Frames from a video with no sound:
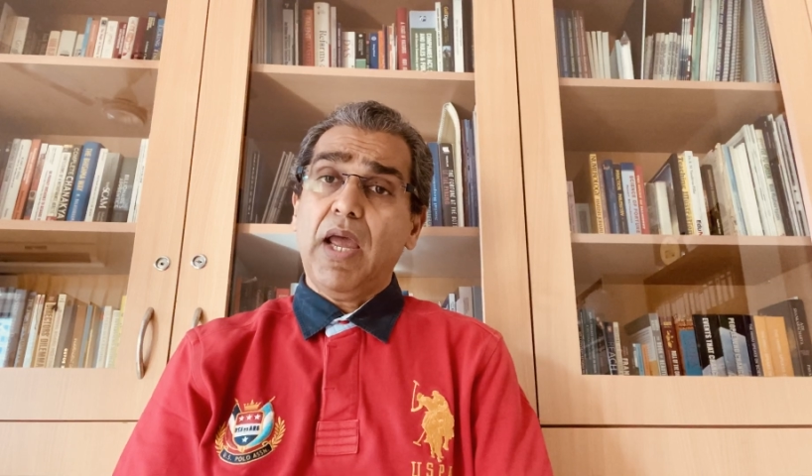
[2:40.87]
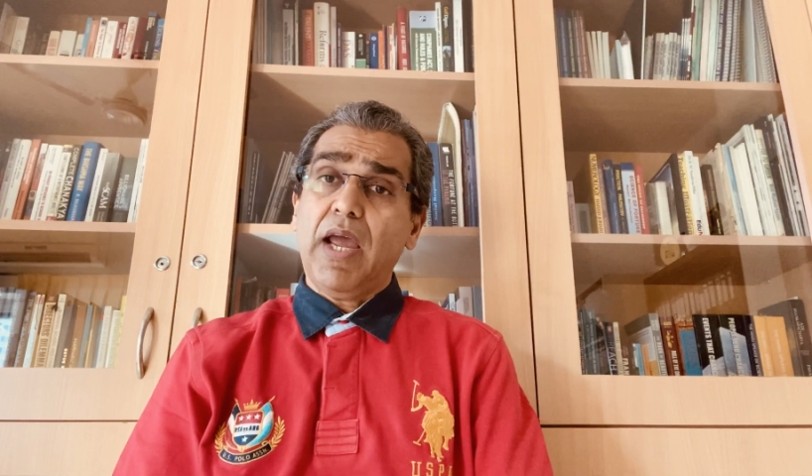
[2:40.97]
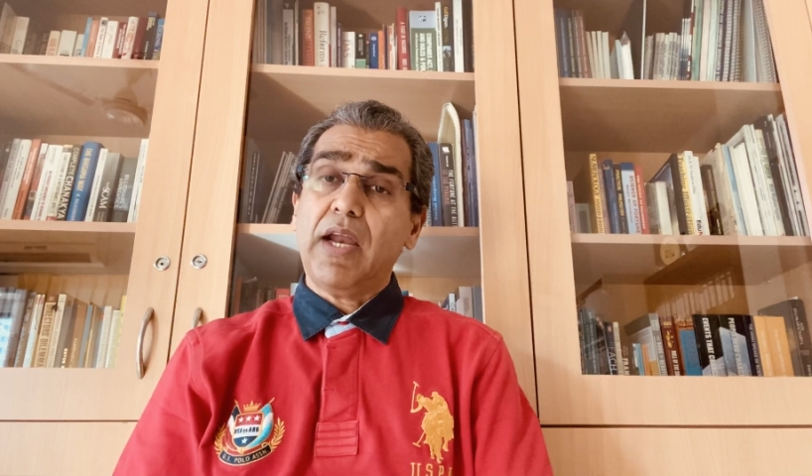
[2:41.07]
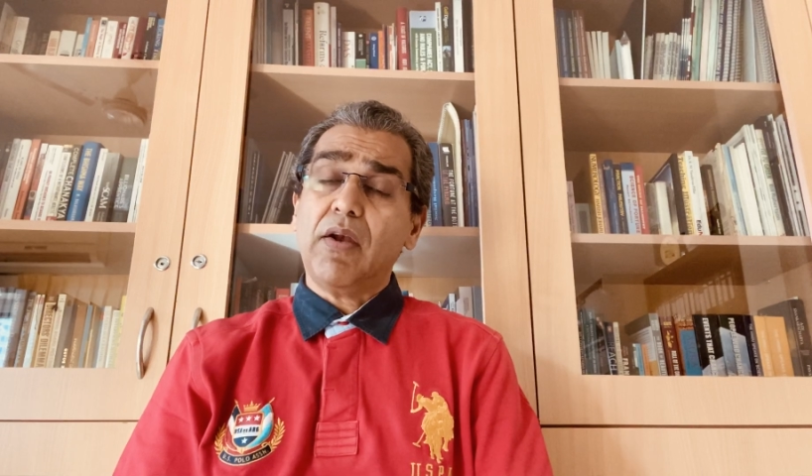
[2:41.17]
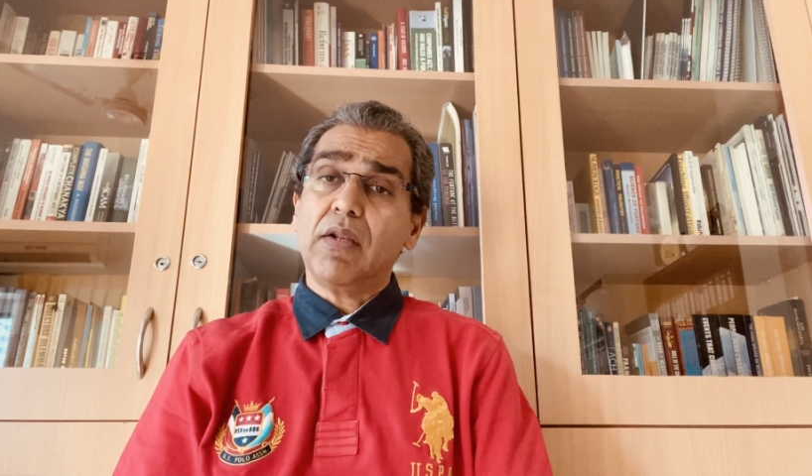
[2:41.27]

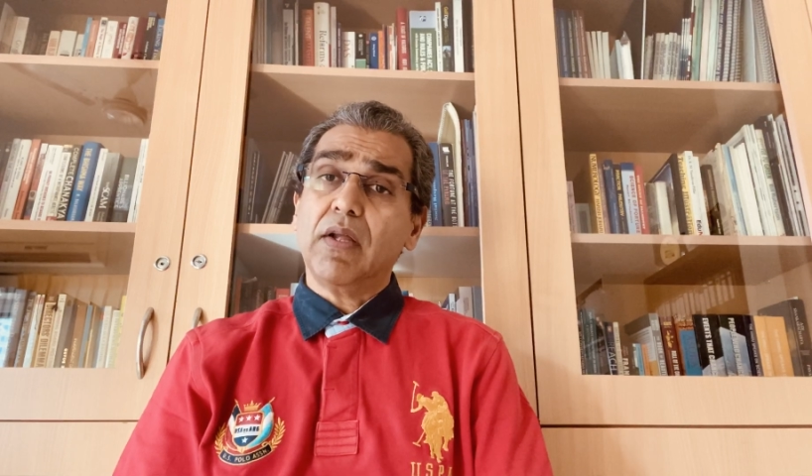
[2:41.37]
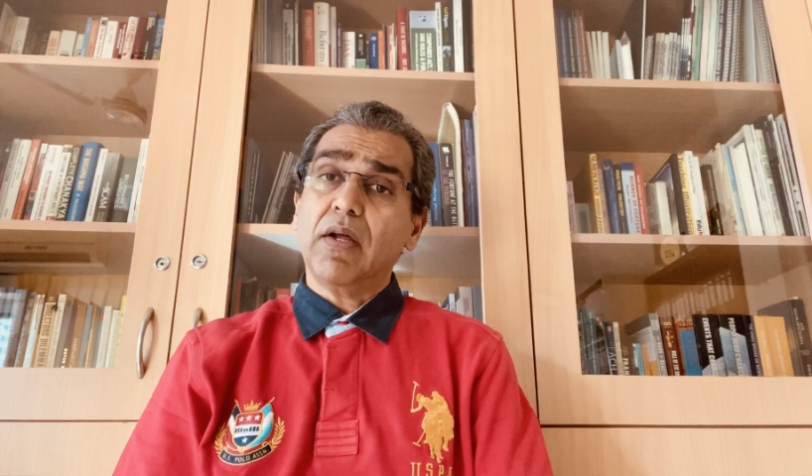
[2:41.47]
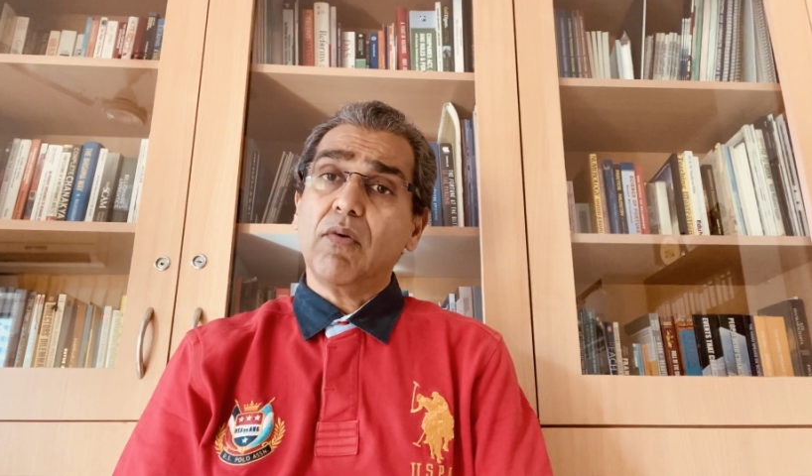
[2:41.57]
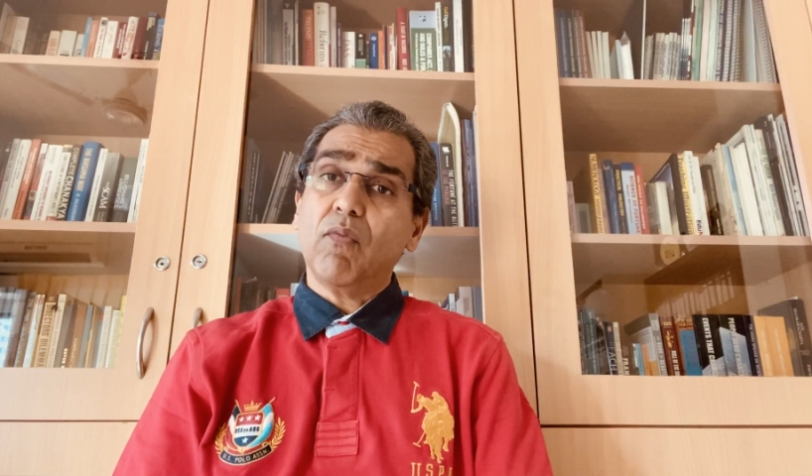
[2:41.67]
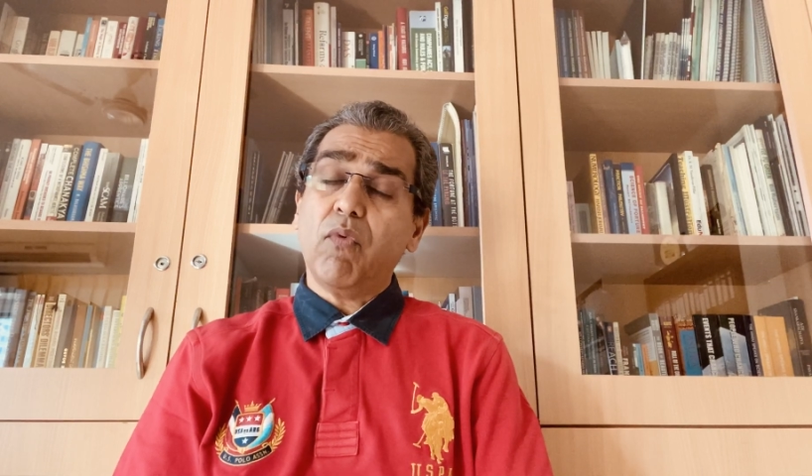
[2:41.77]
and
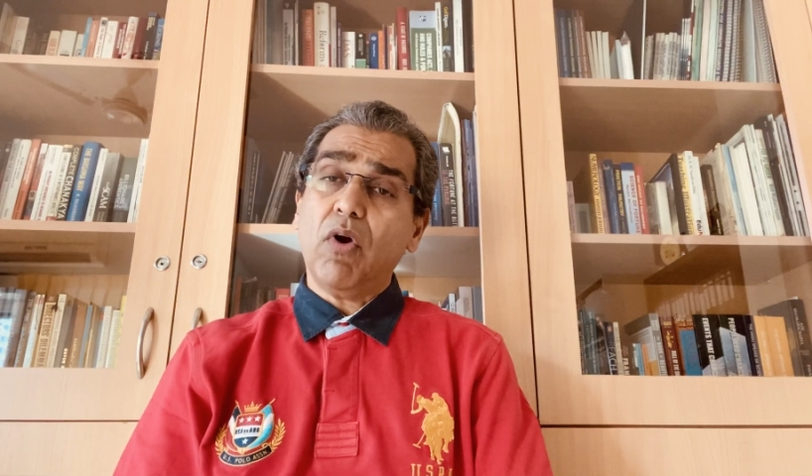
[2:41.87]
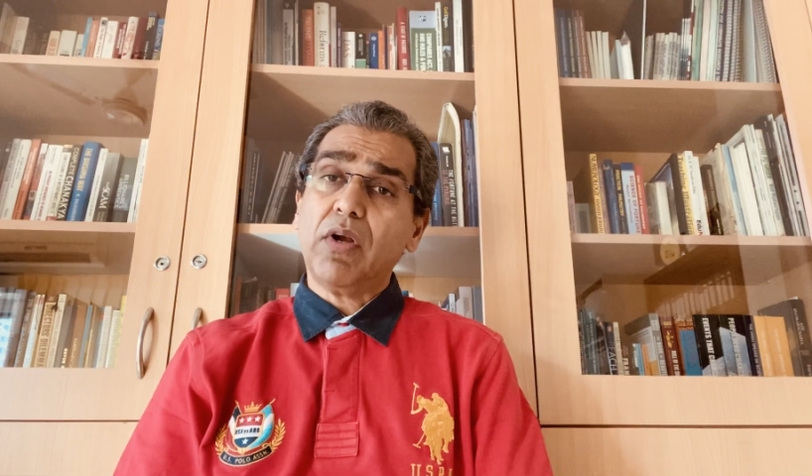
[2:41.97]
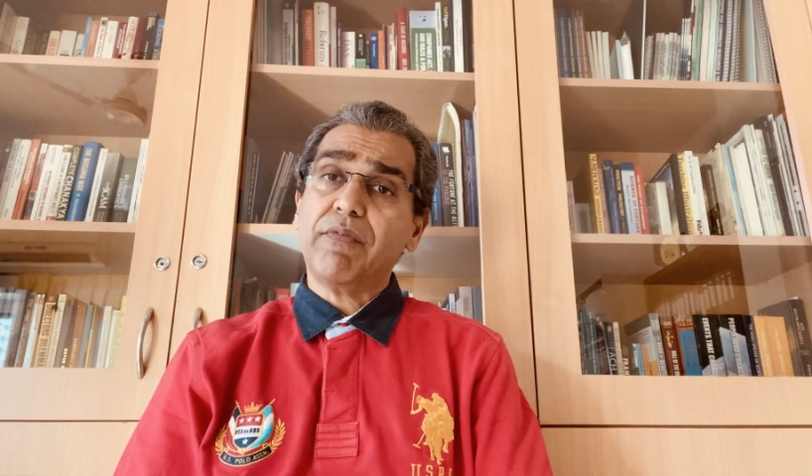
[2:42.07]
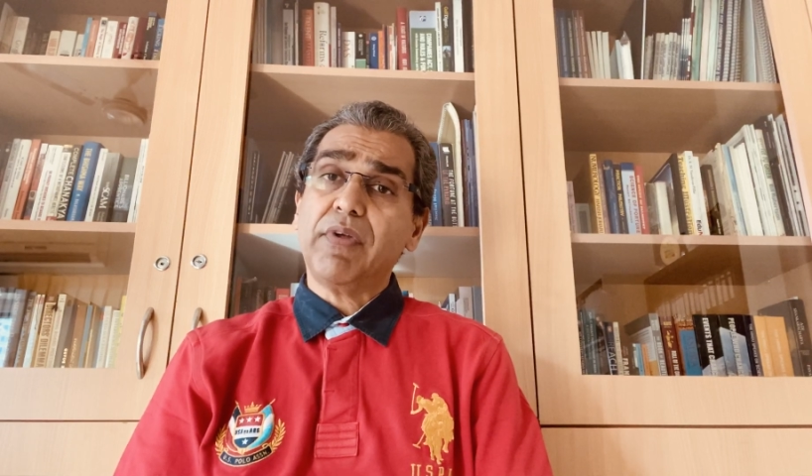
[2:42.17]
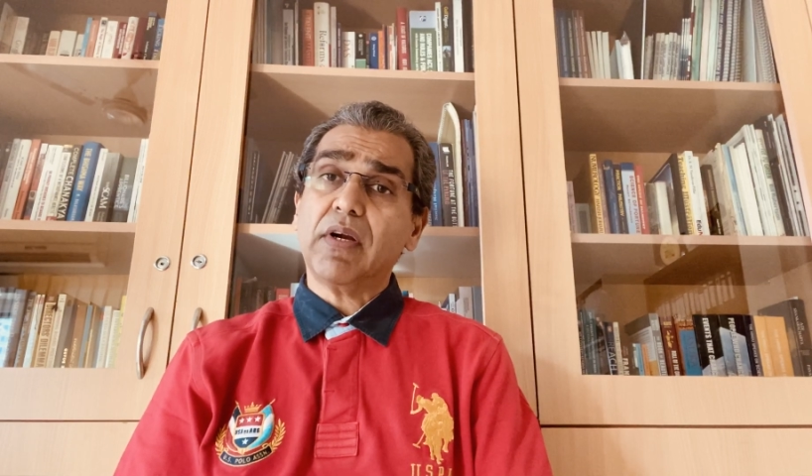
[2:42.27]

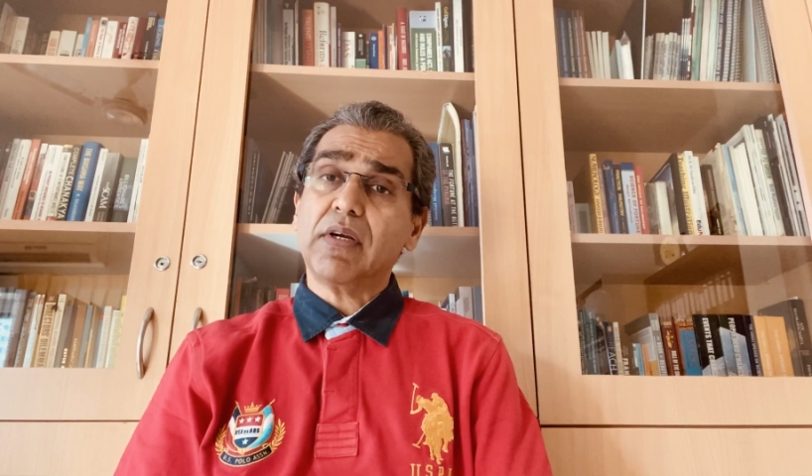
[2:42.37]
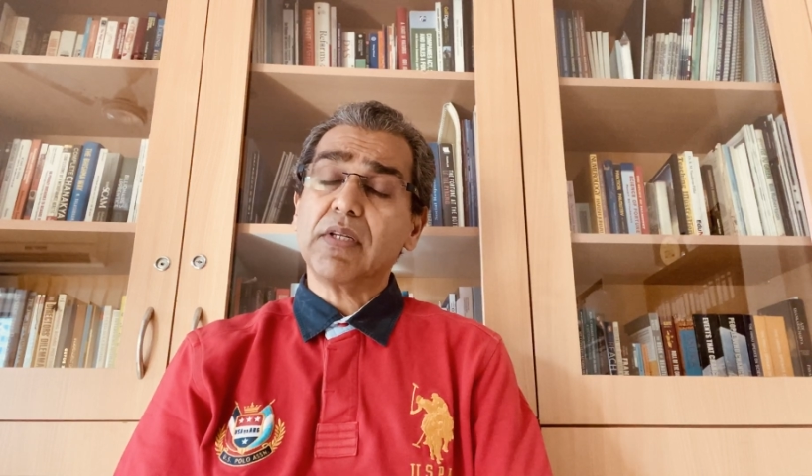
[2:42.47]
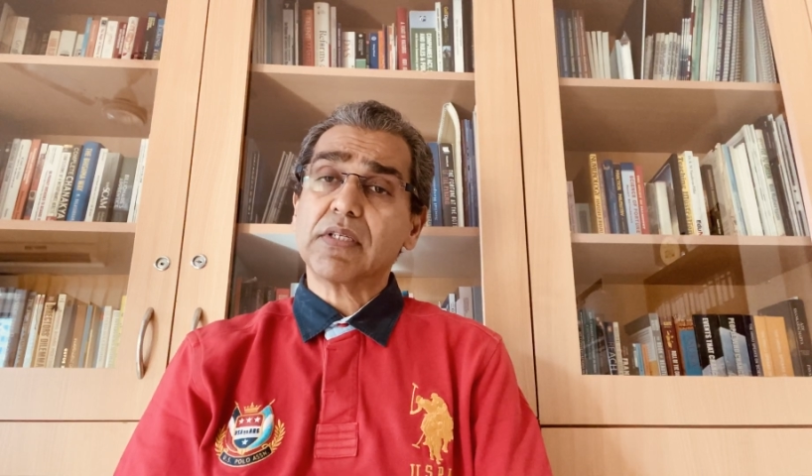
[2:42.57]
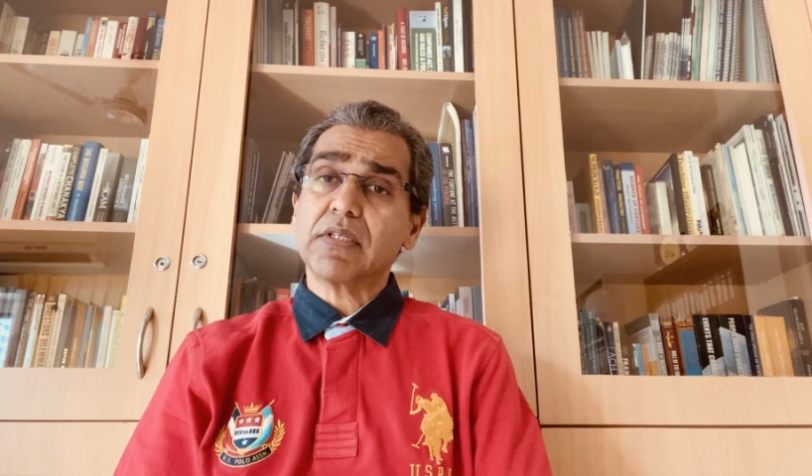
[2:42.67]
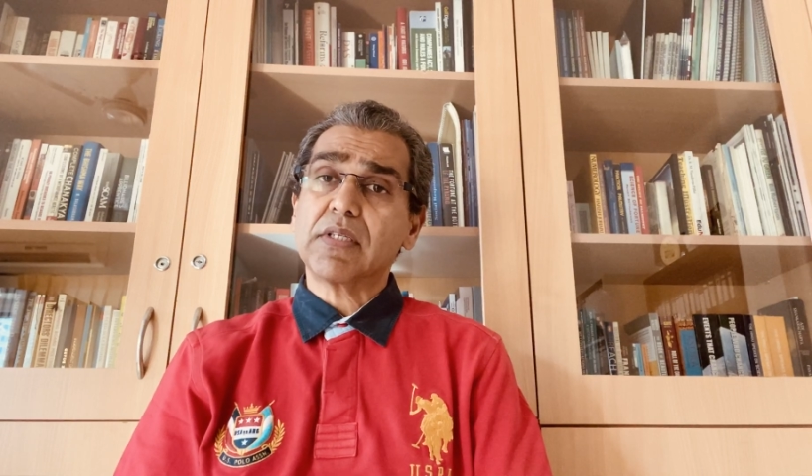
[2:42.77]
what we are
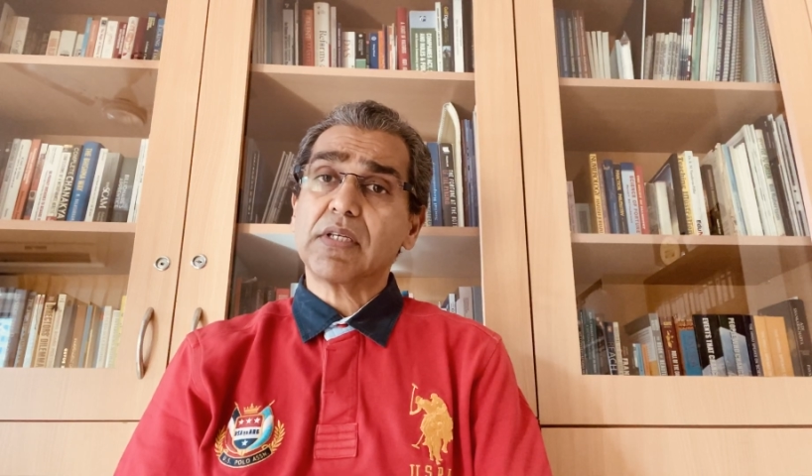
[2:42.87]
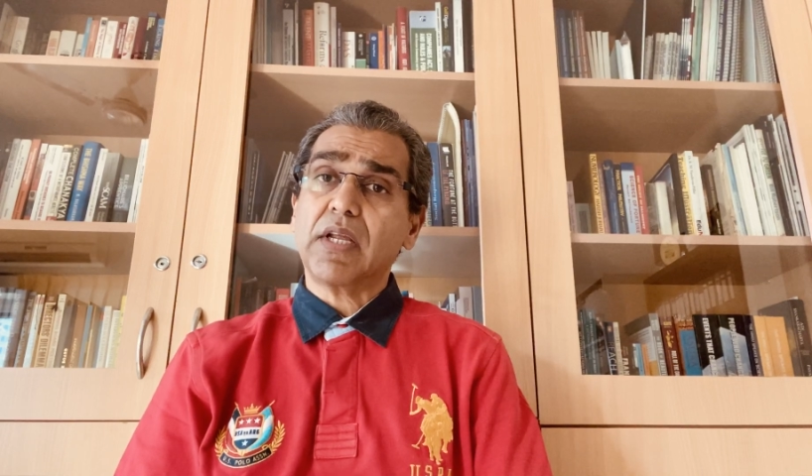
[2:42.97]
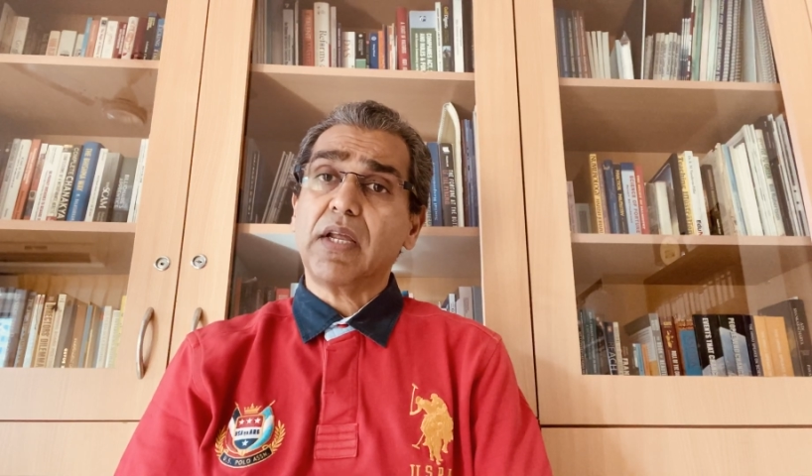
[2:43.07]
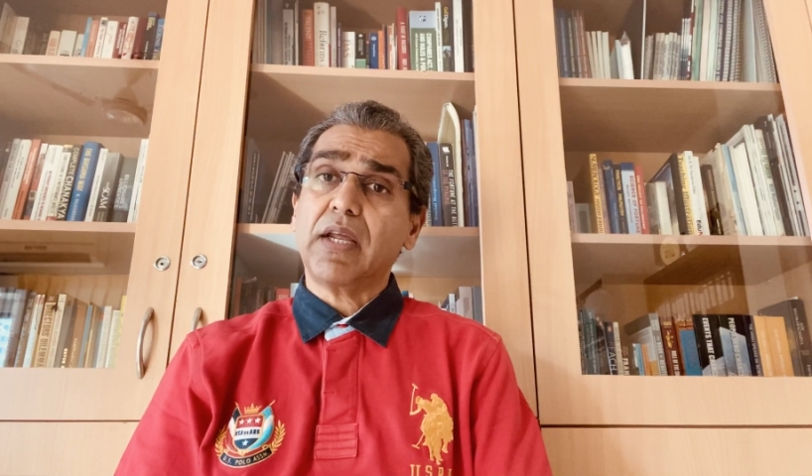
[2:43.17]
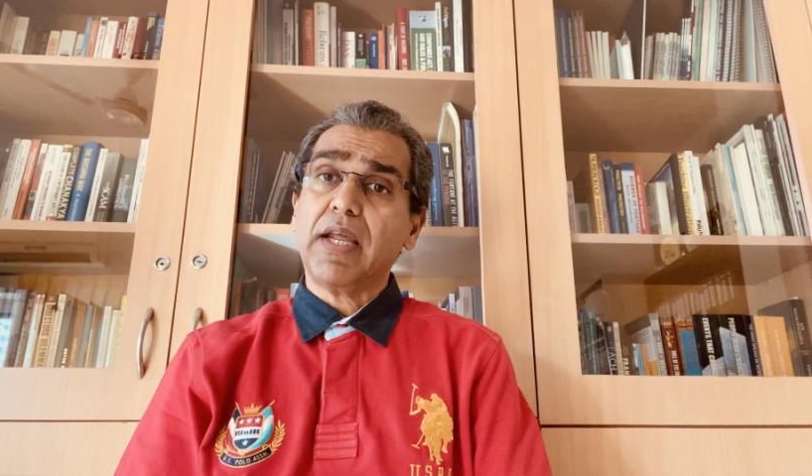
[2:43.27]
discussing